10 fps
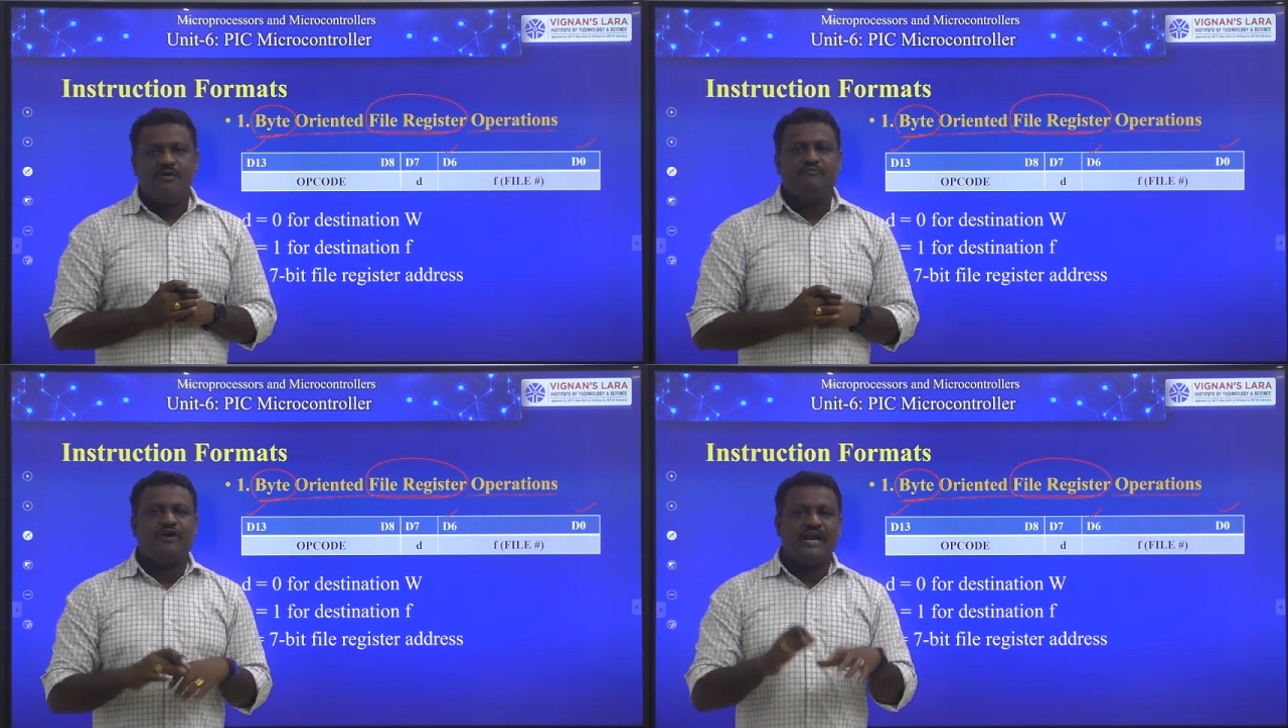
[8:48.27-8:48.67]

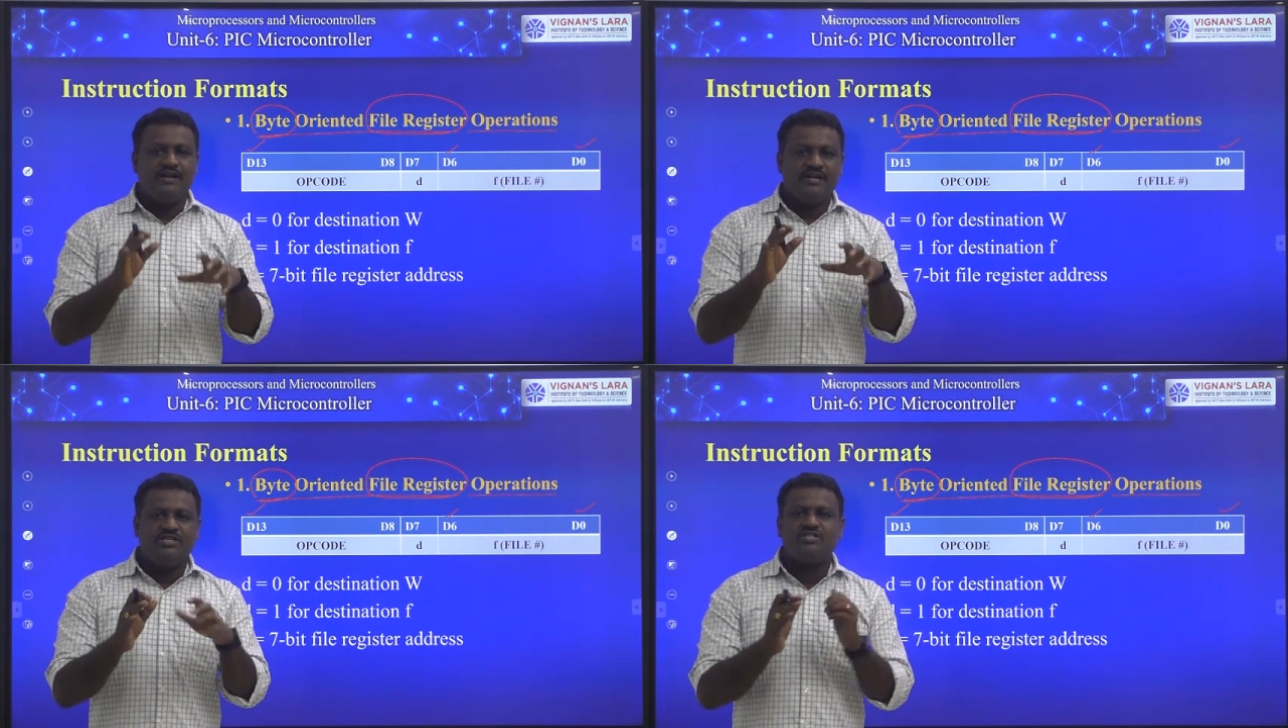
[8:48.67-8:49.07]

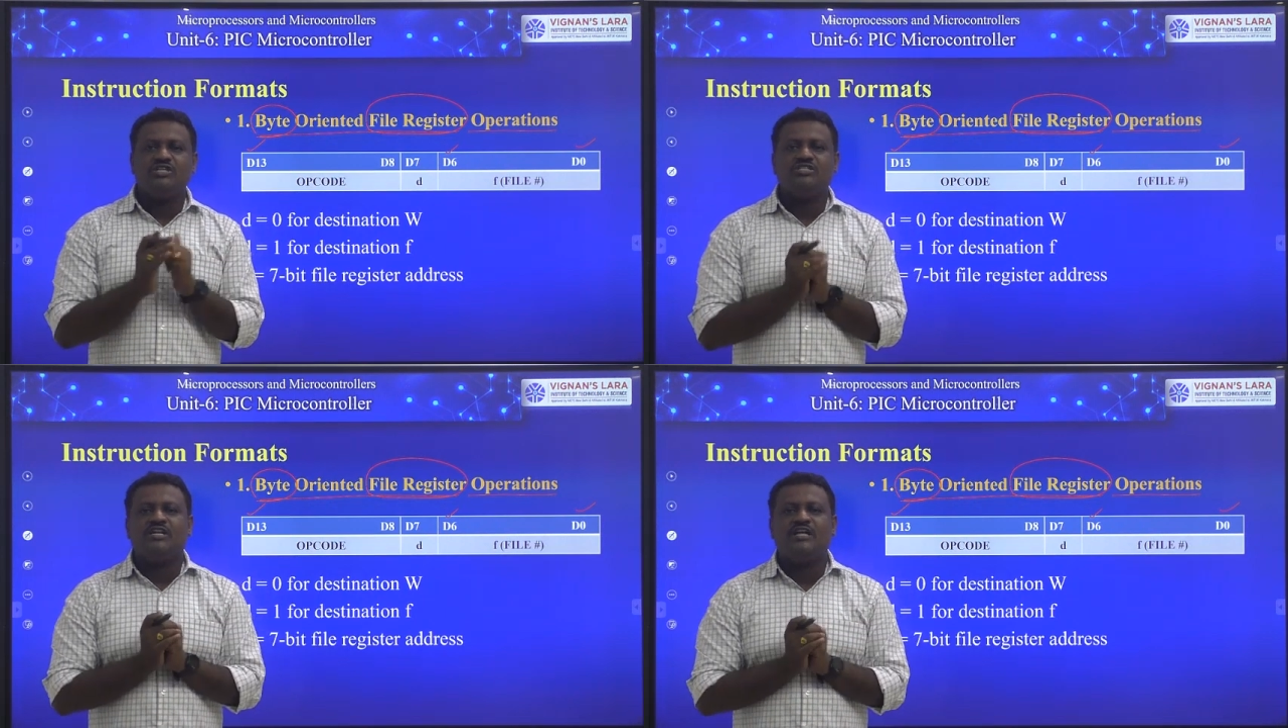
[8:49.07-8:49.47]
File register
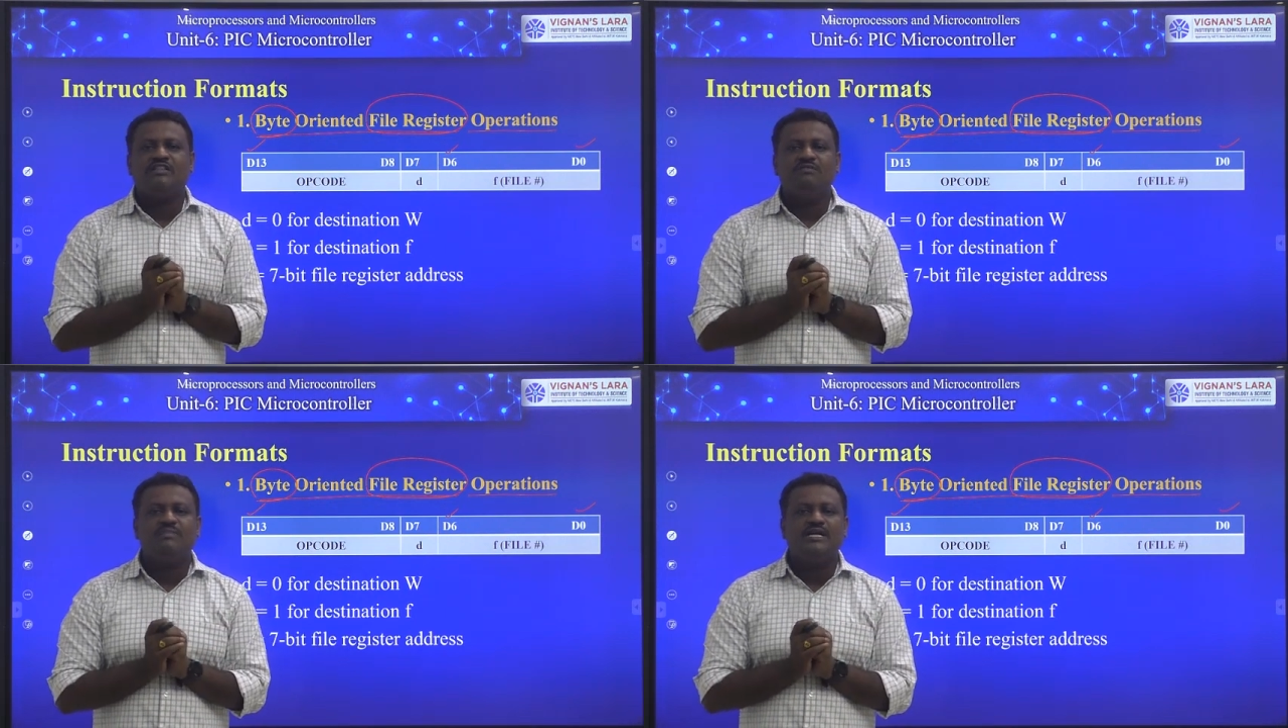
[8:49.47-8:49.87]
is
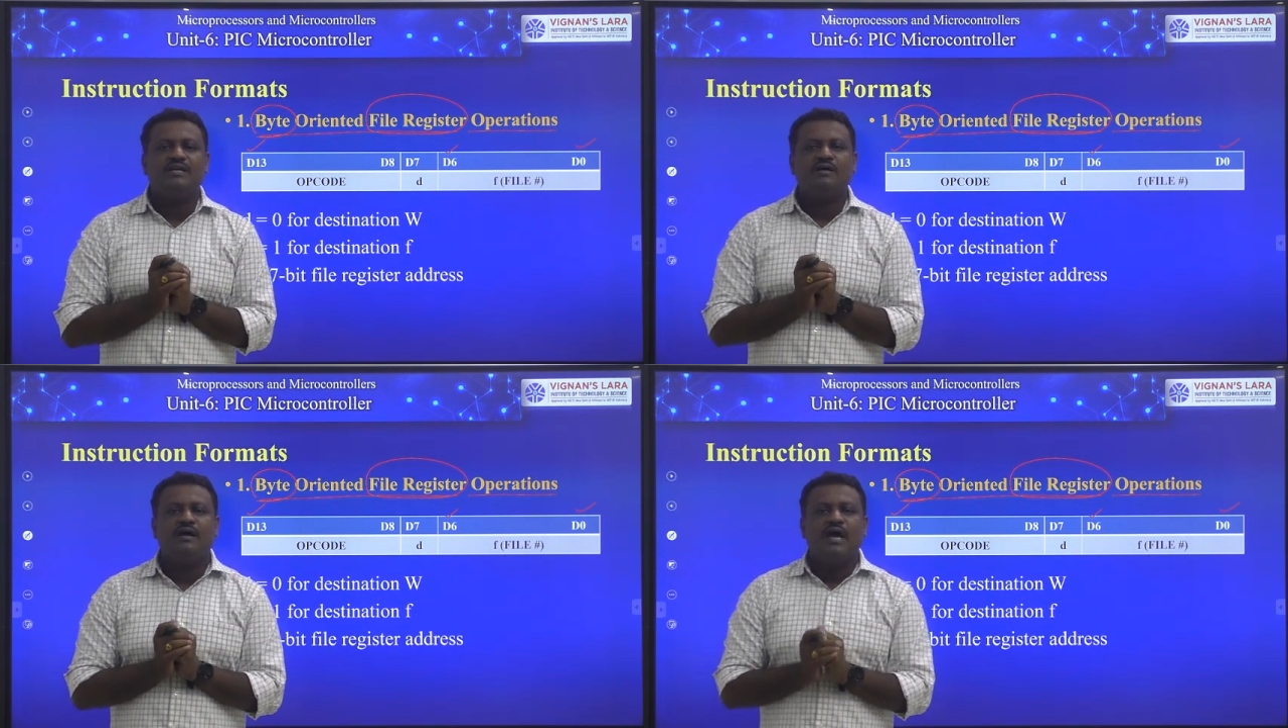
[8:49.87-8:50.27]
nothing
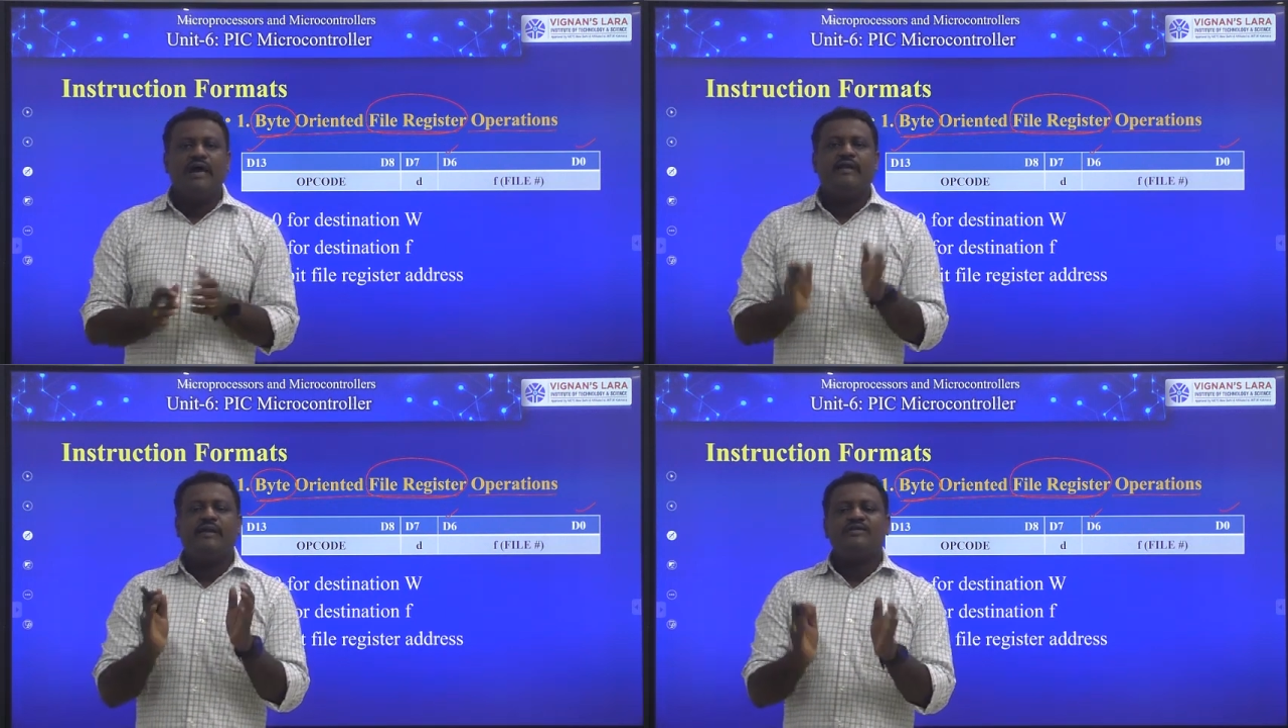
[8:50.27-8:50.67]
but a